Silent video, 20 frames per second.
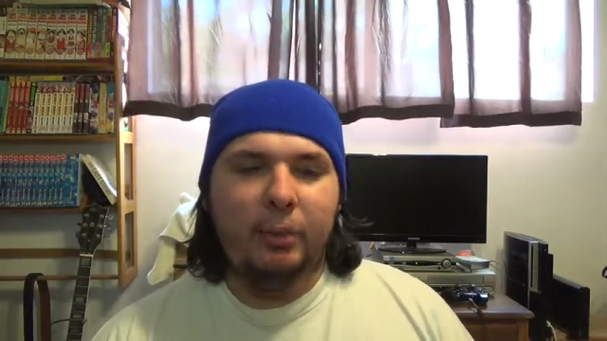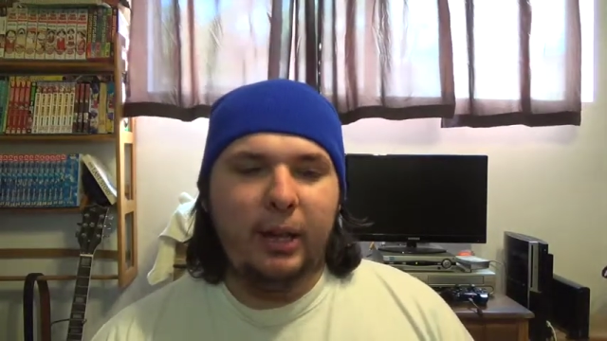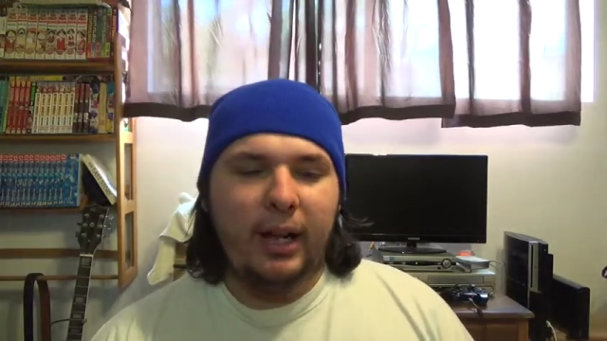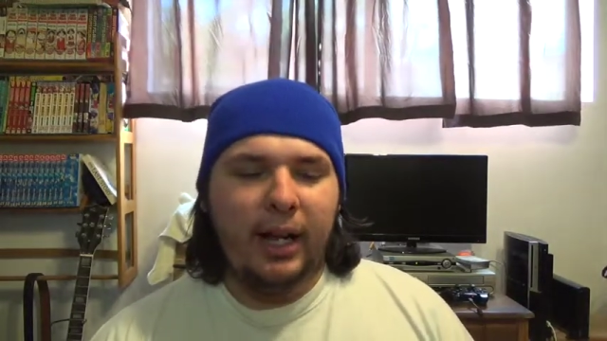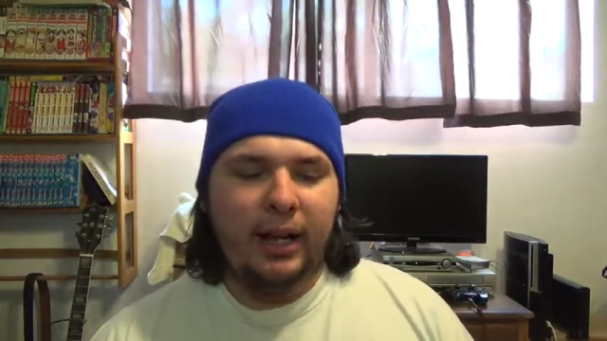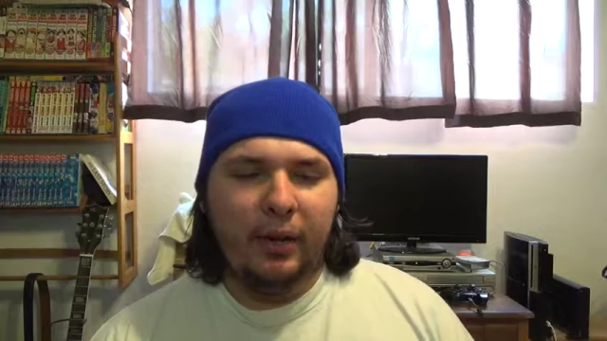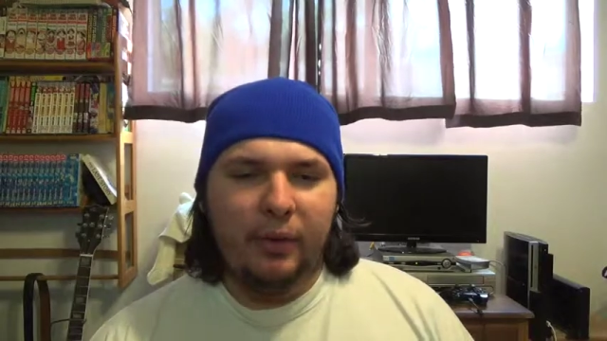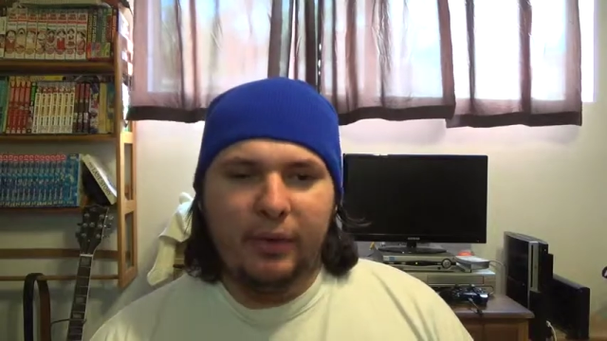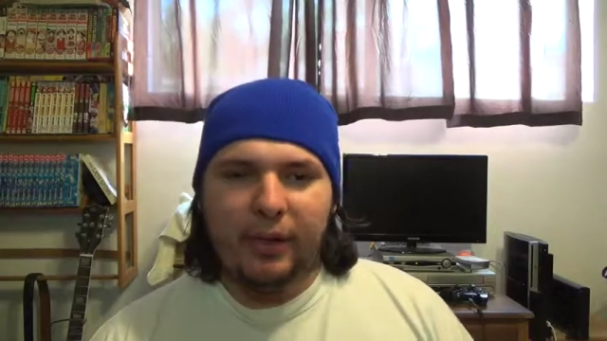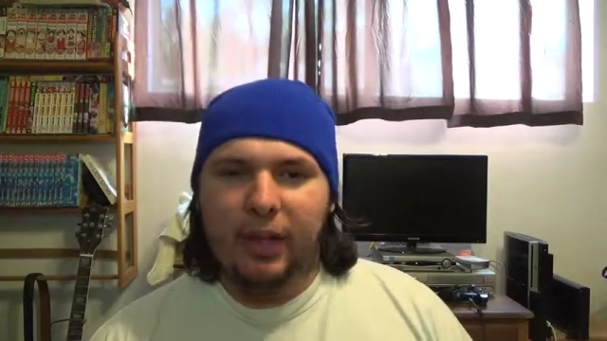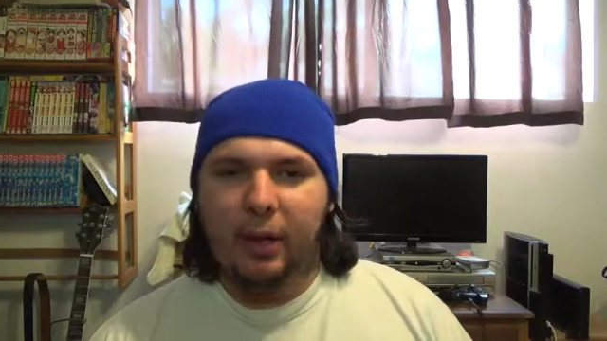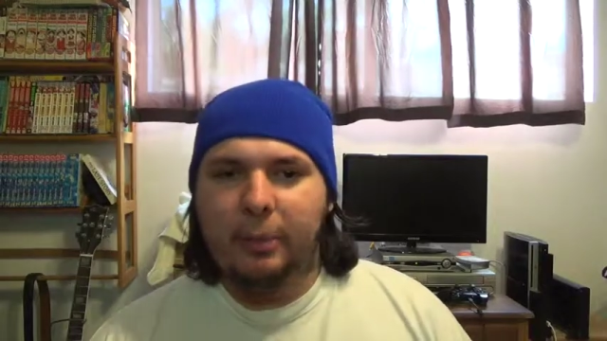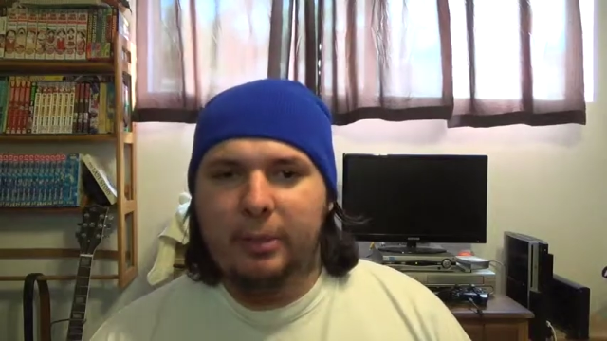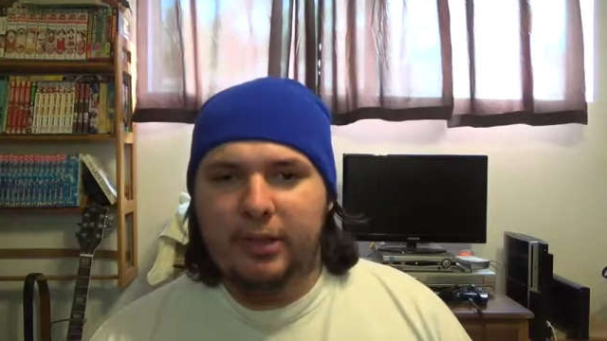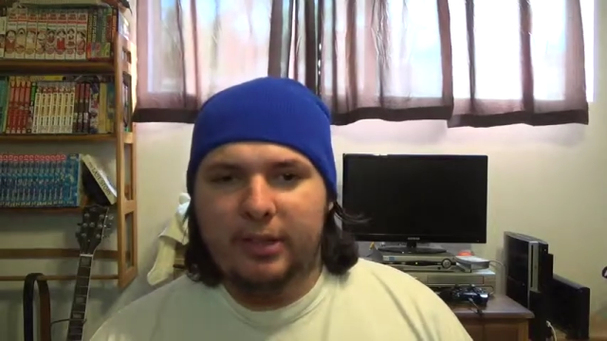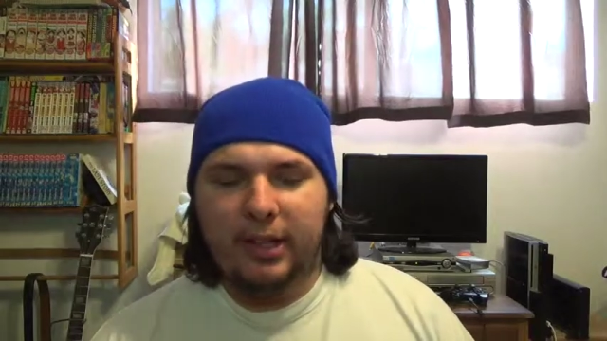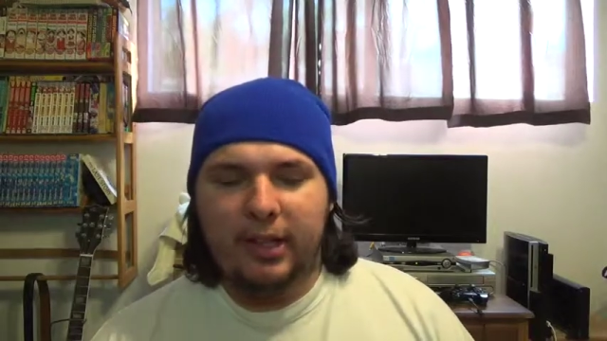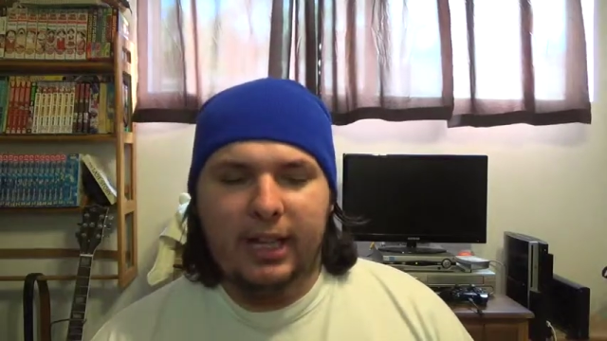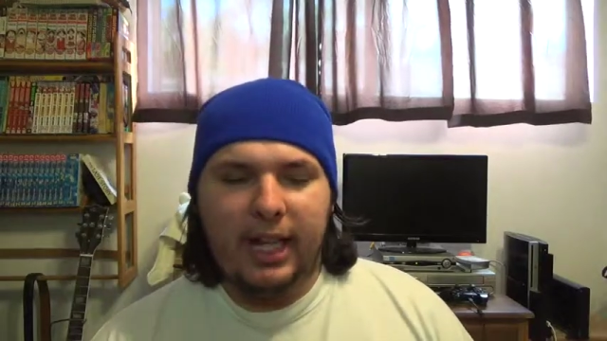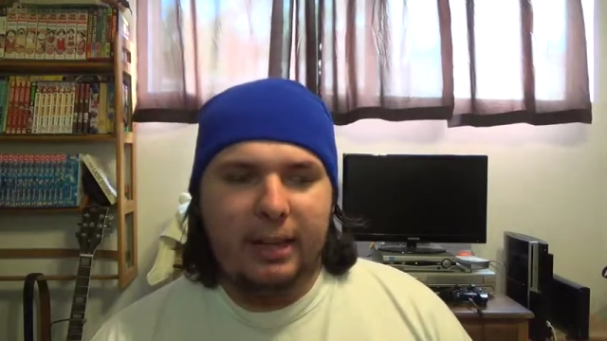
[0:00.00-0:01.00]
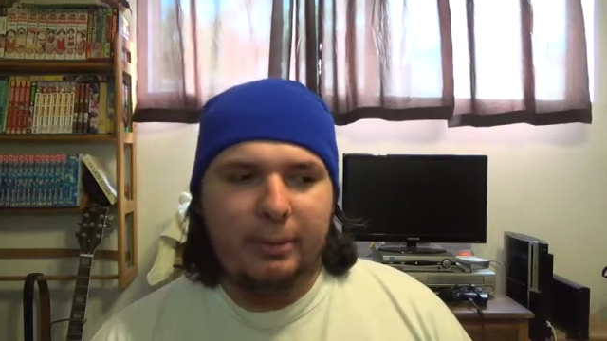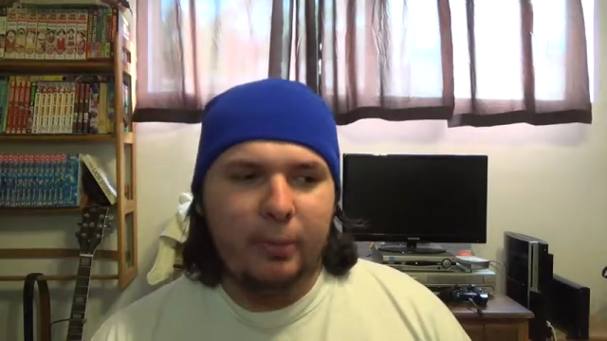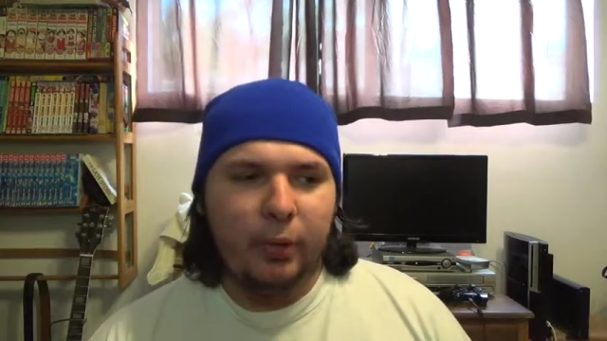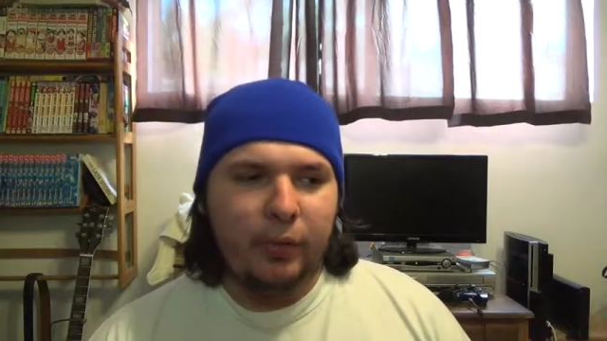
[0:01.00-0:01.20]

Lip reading: but I don't think I'll be seeing that